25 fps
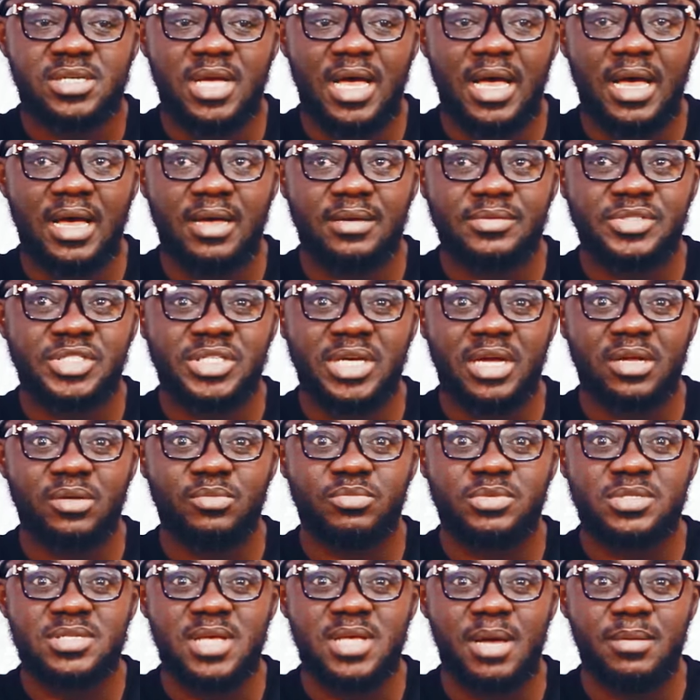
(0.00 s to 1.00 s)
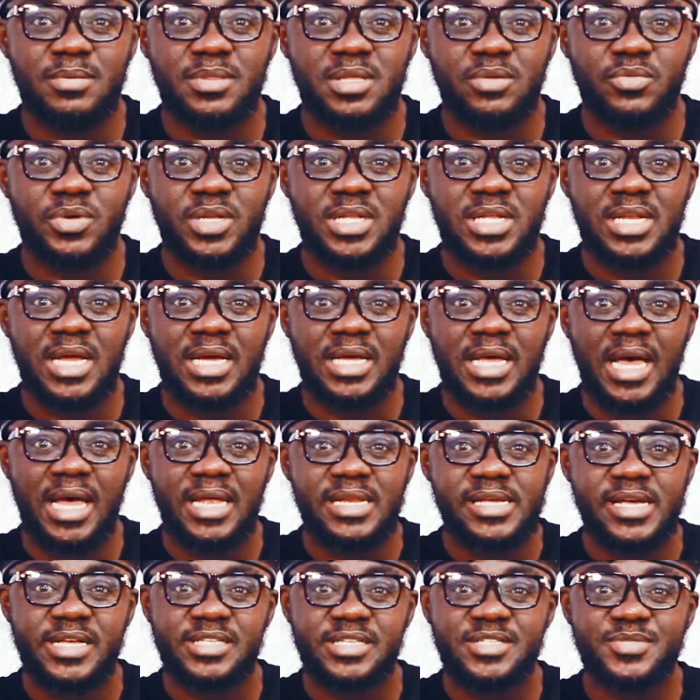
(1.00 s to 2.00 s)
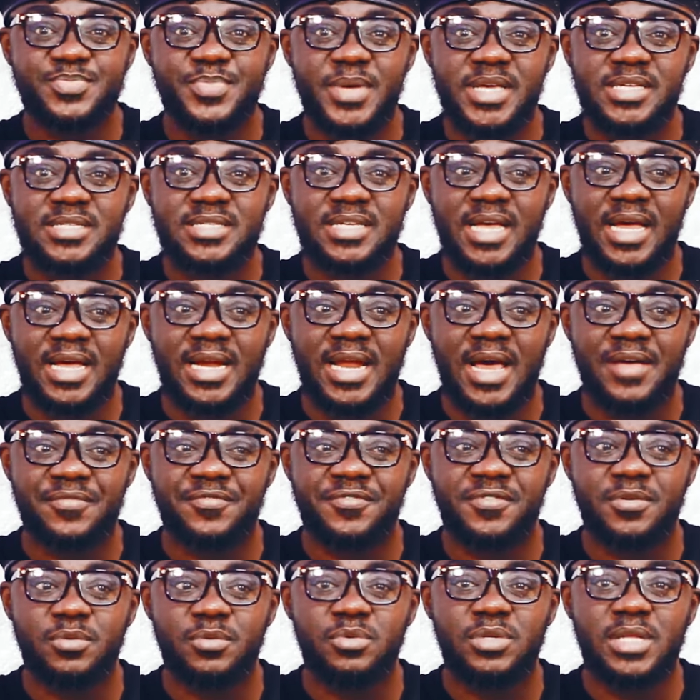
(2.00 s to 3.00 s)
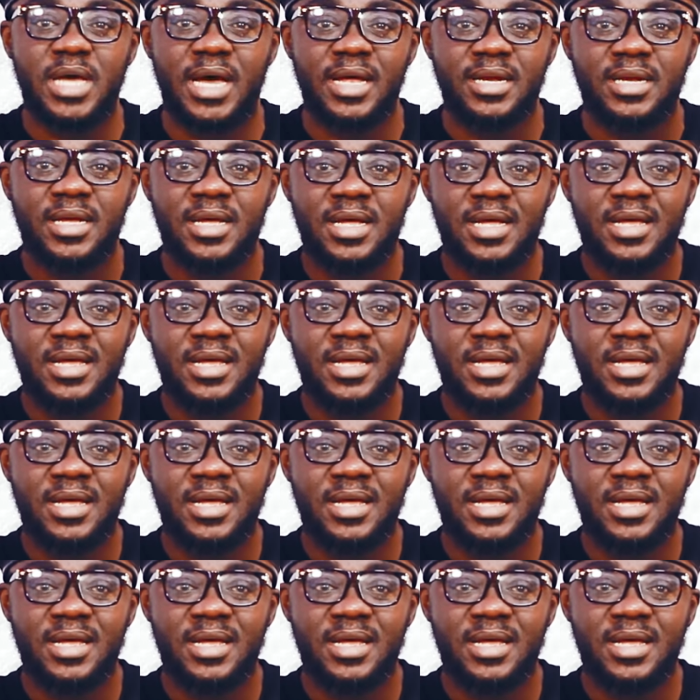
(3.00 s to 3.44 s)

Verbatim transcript: uh, shared something within a Ghanaian space. And I feel that